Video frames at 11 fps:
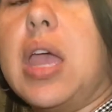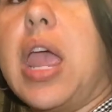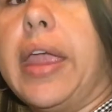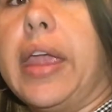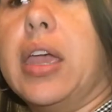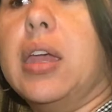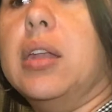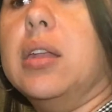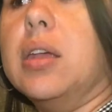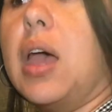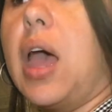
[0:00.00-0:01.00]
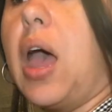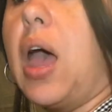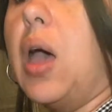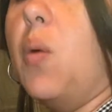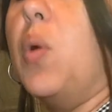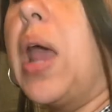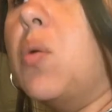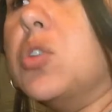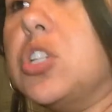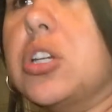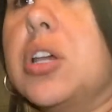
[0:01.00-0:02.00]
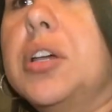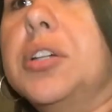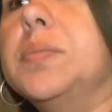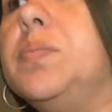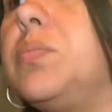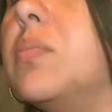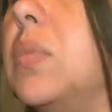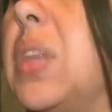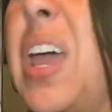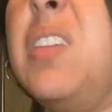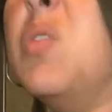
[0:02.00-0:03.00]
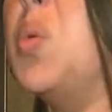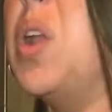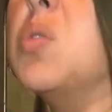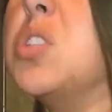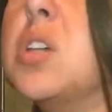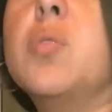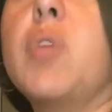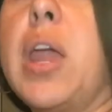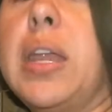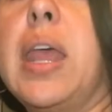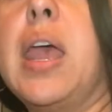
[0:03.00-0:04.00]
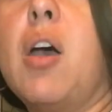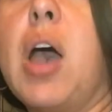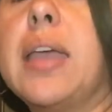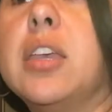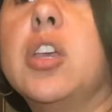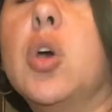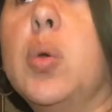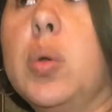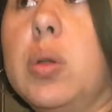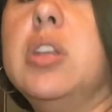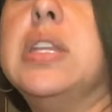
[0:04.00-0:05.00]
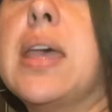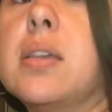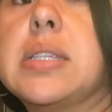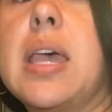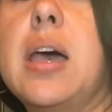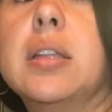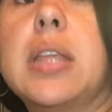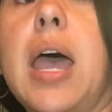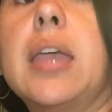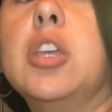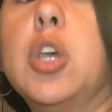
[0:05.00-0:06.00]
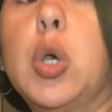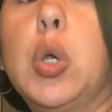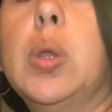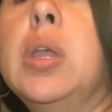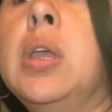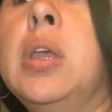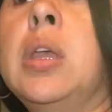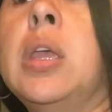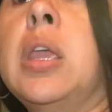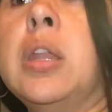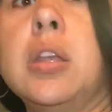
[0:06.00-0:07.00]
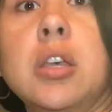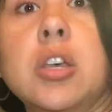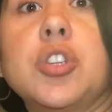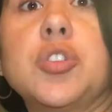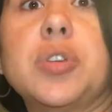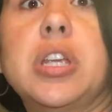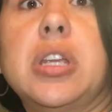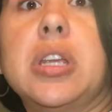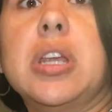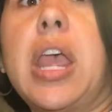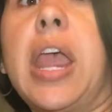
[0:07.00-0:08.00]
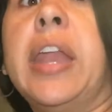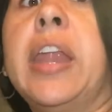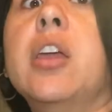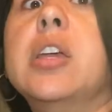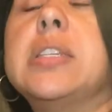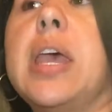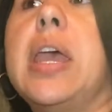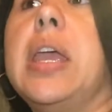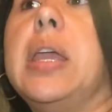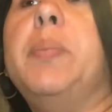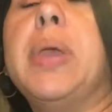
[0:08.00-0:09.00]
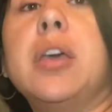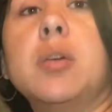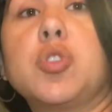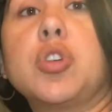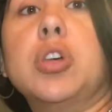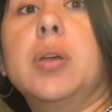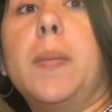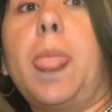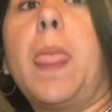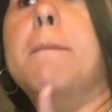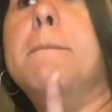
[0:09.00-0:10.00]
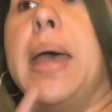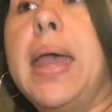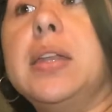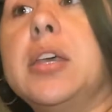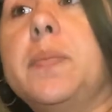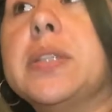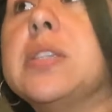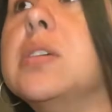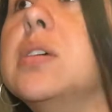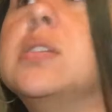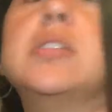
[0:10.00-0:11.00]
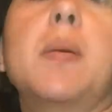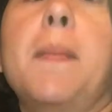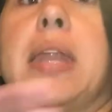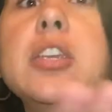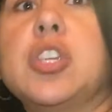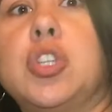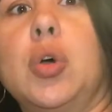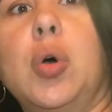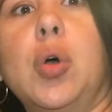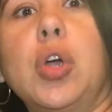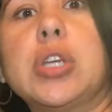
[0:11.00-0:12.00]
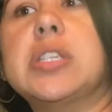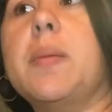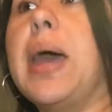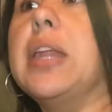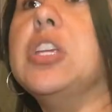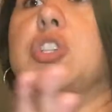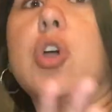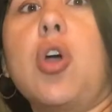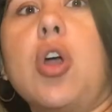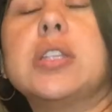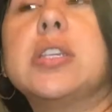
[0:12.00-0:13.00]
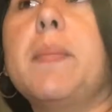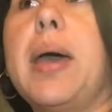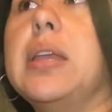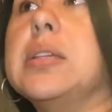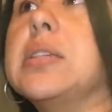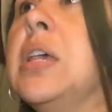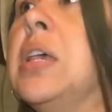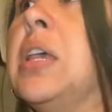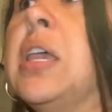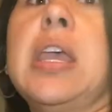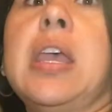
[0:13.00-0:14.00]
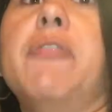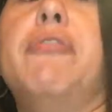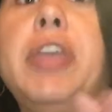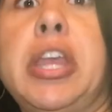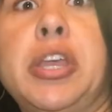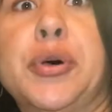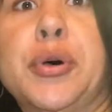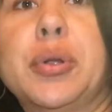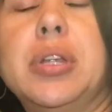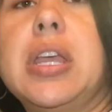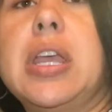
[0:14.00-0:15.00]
And when I was young, not even when I was young, right now, I could go down south, I can go in the country, and there is a pickup truck backed up into somebody's store, somebody's yard, somebody's field,